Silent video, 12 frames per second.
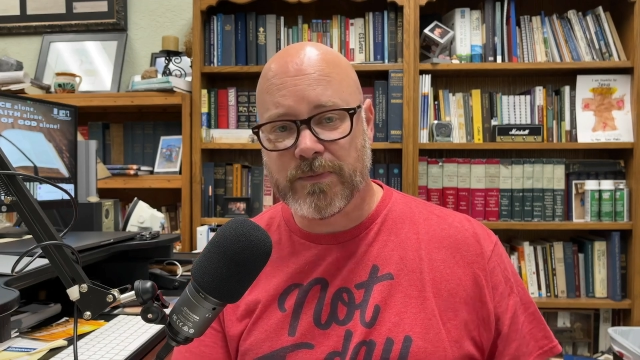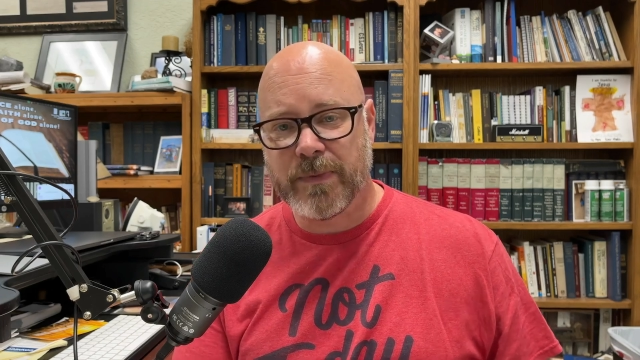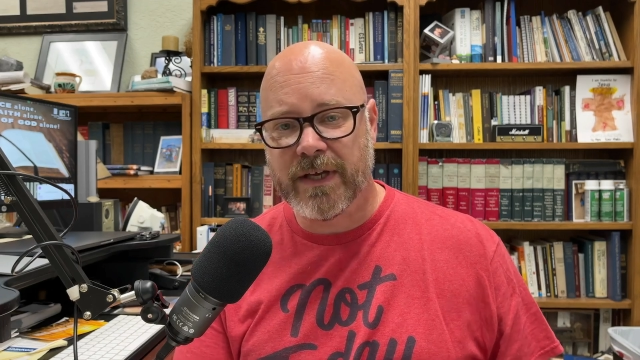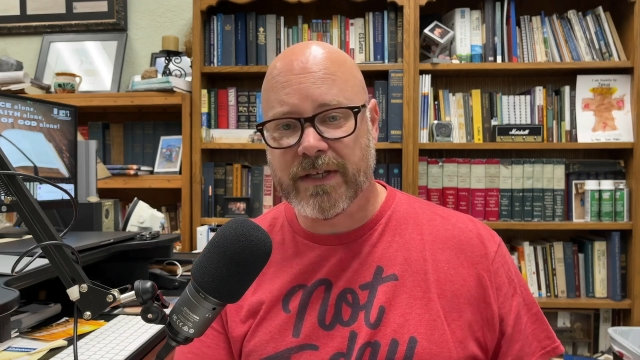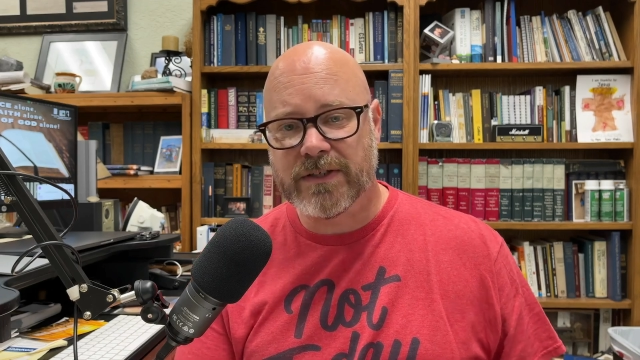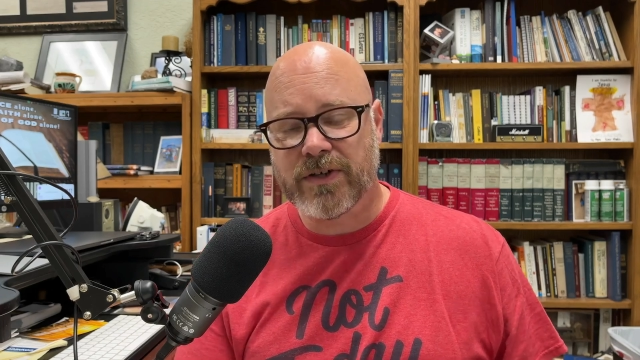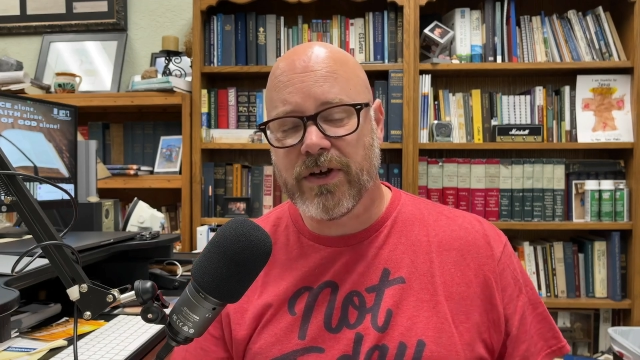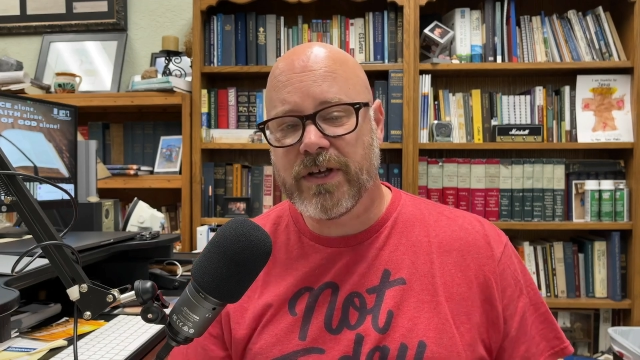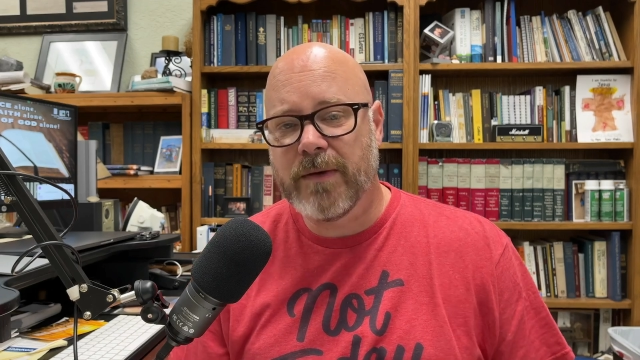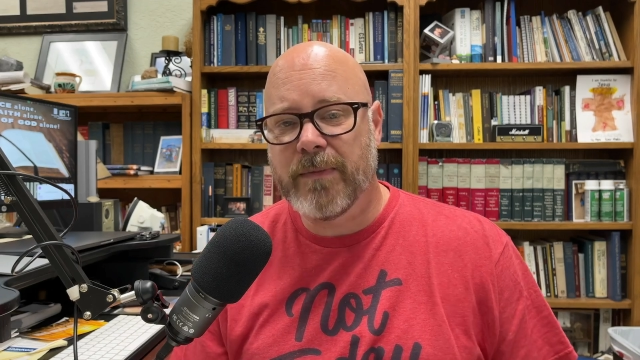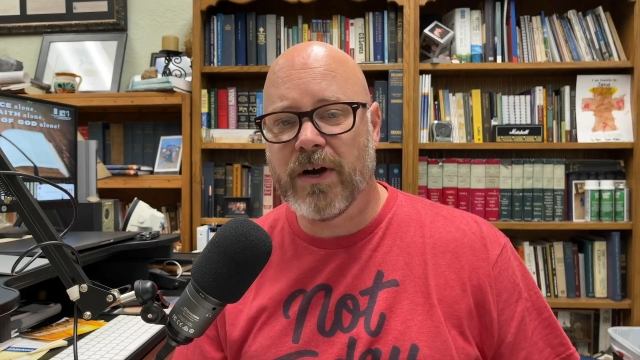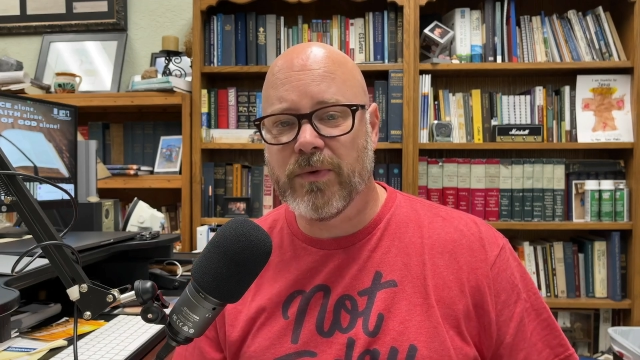been
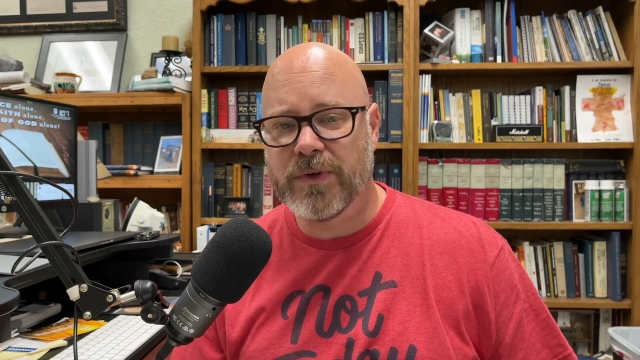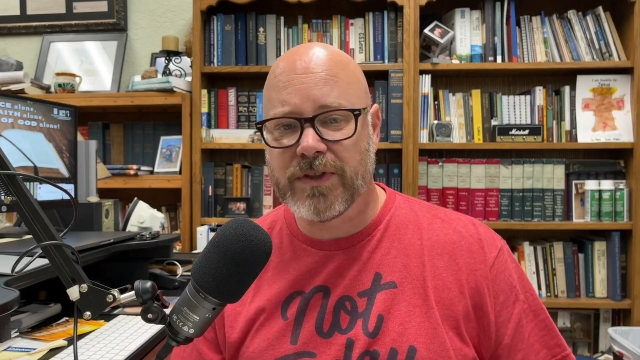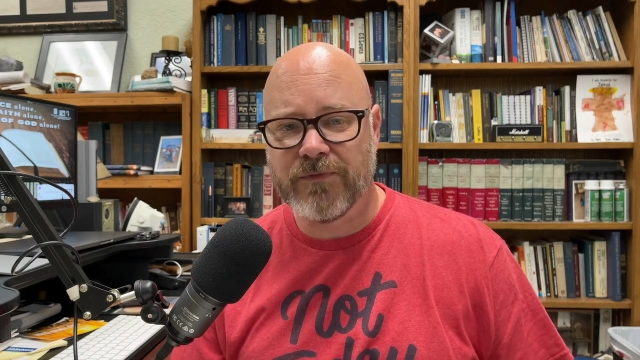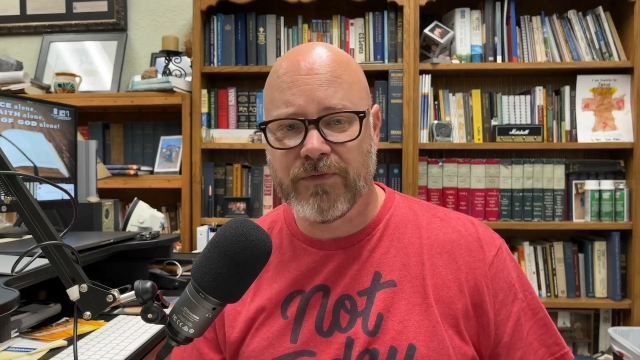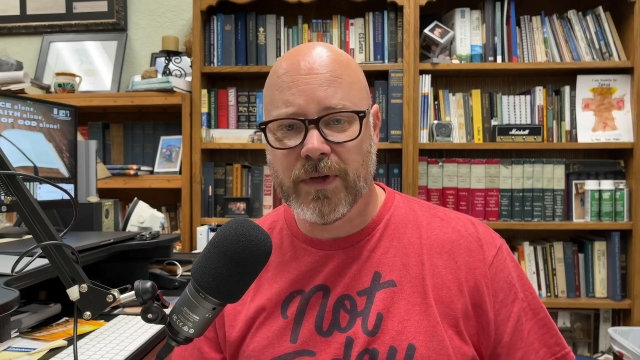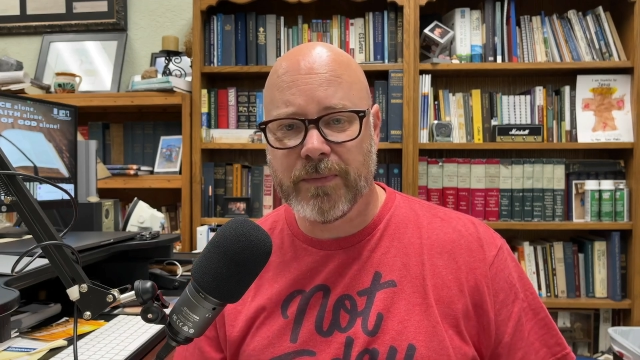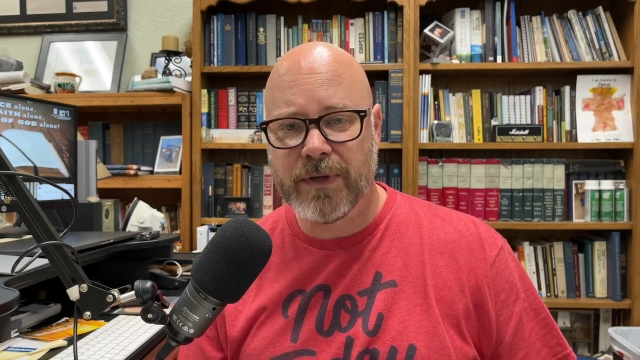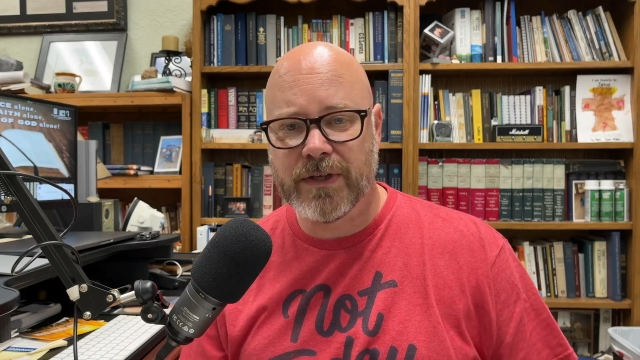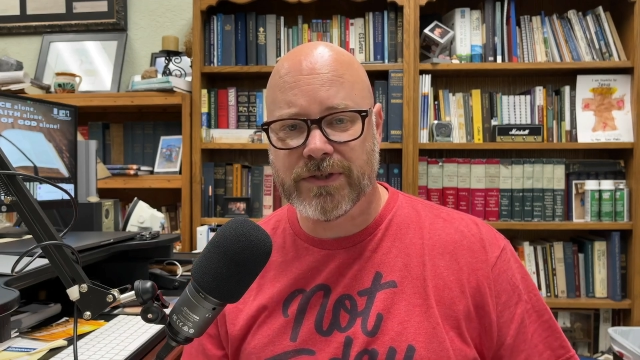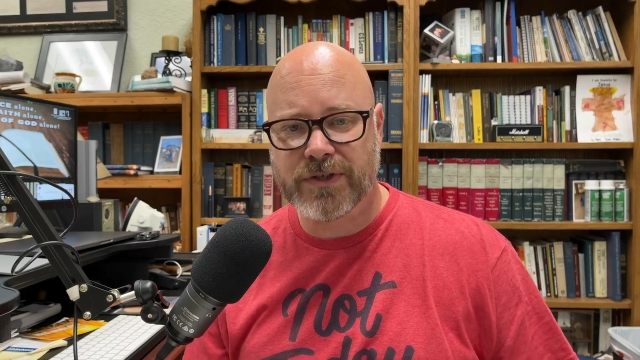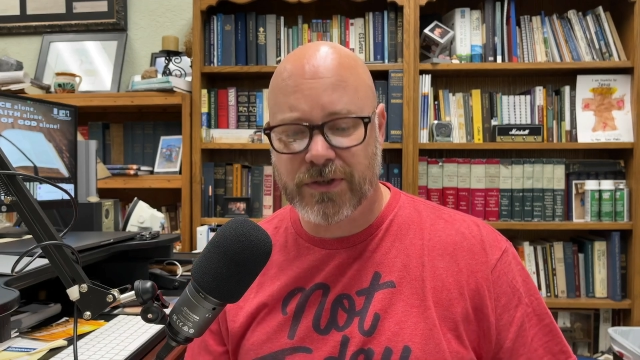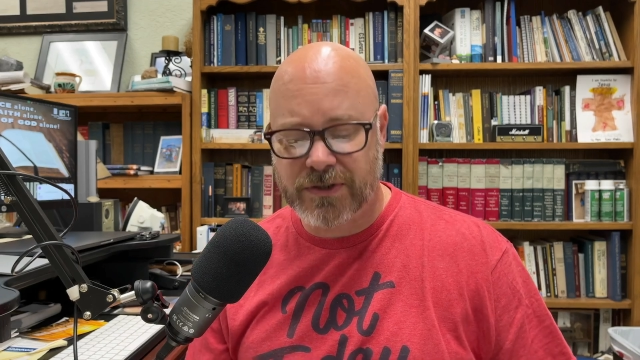talking about with the
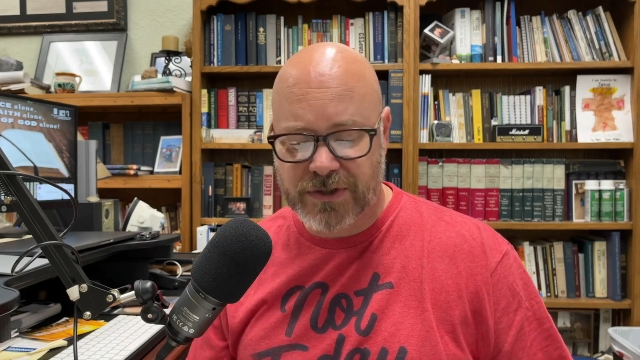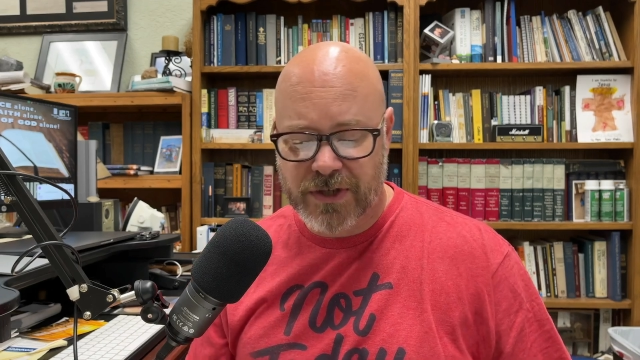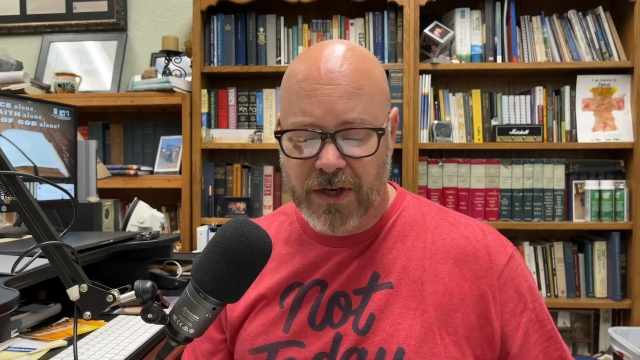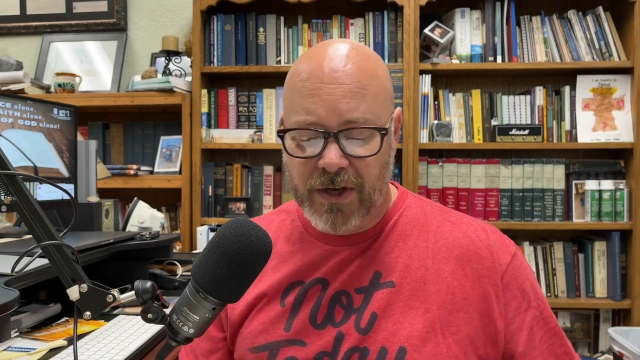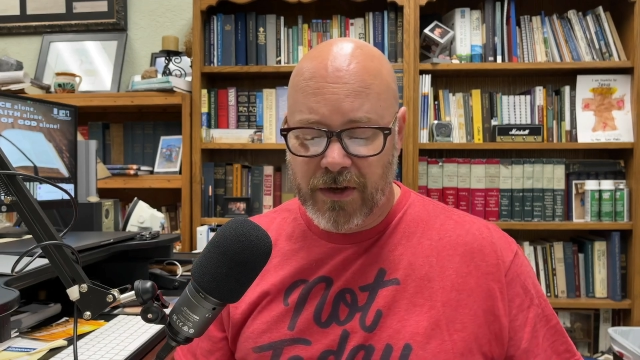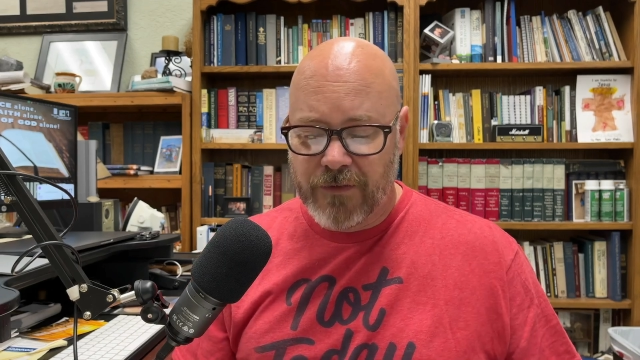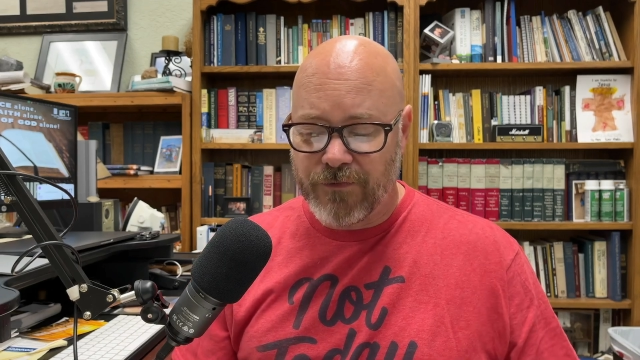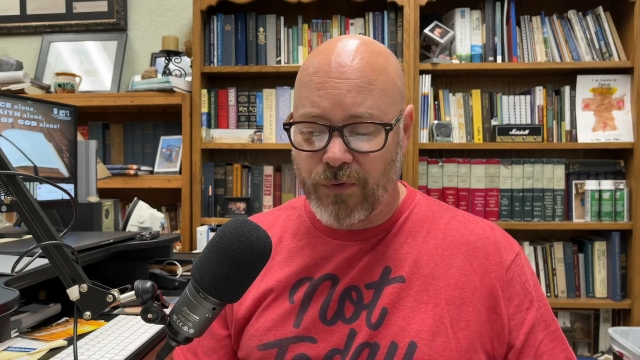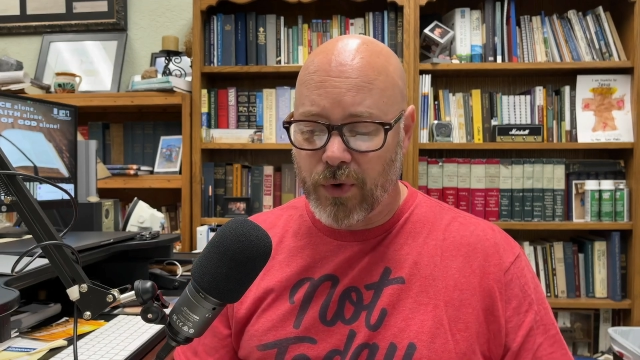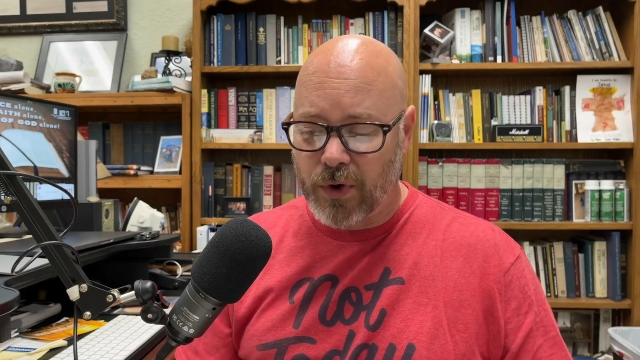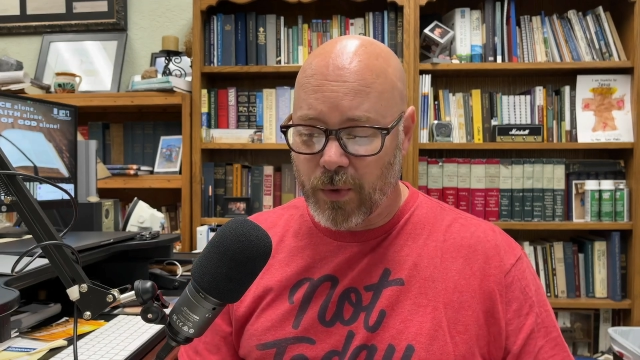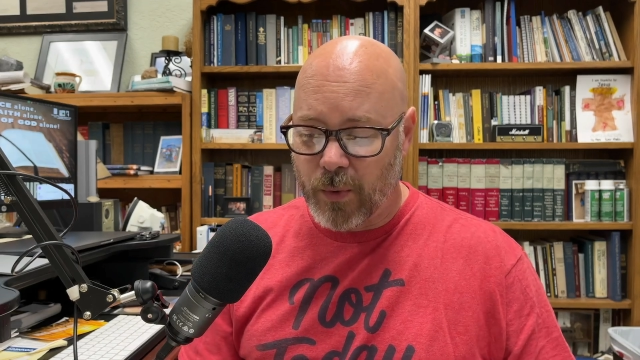Philippian church
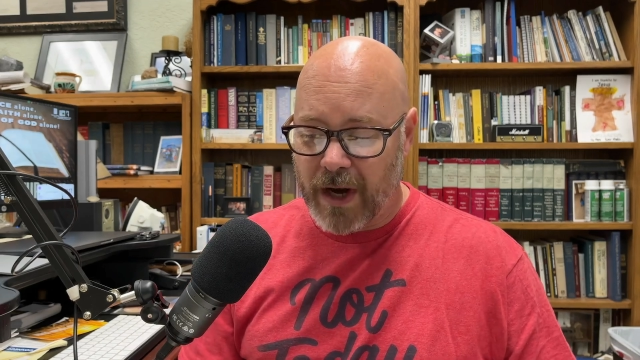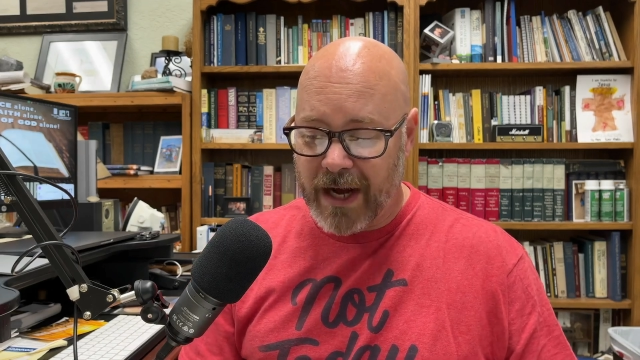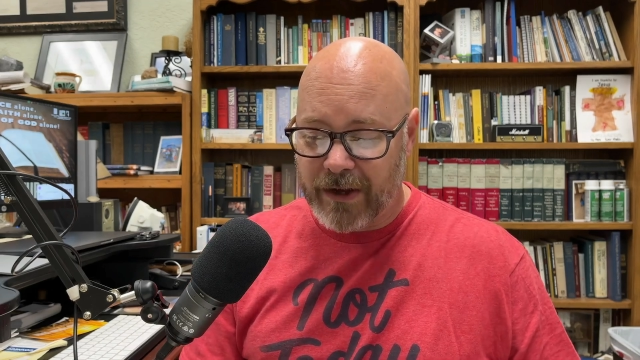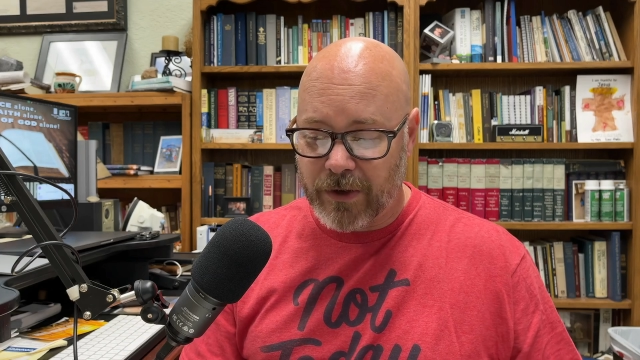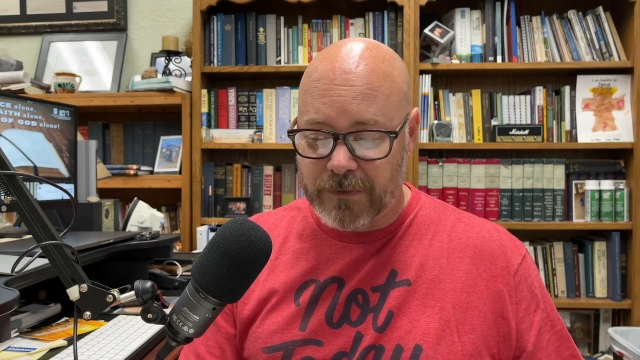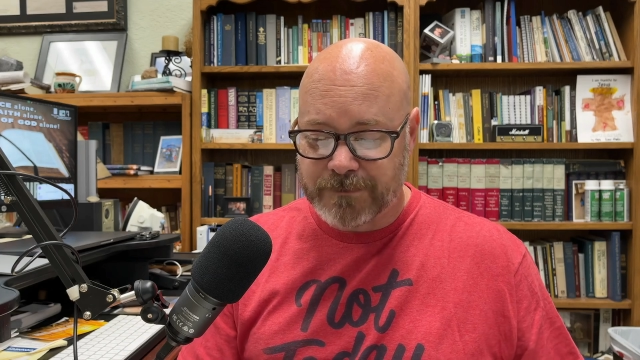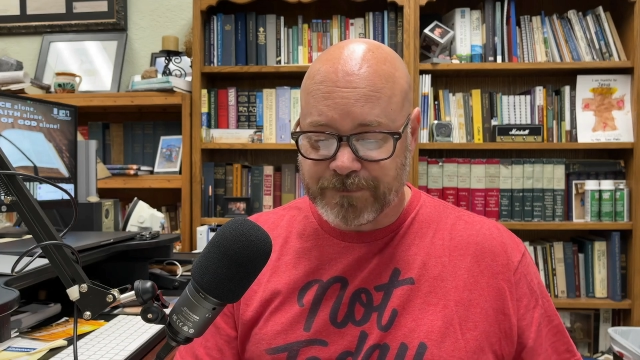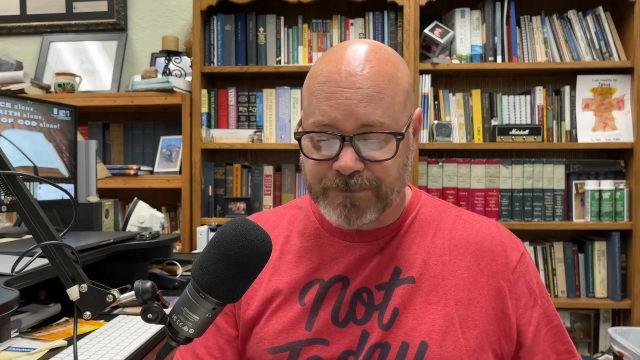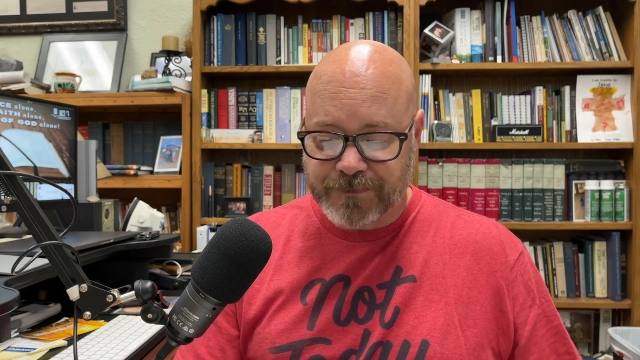for a while,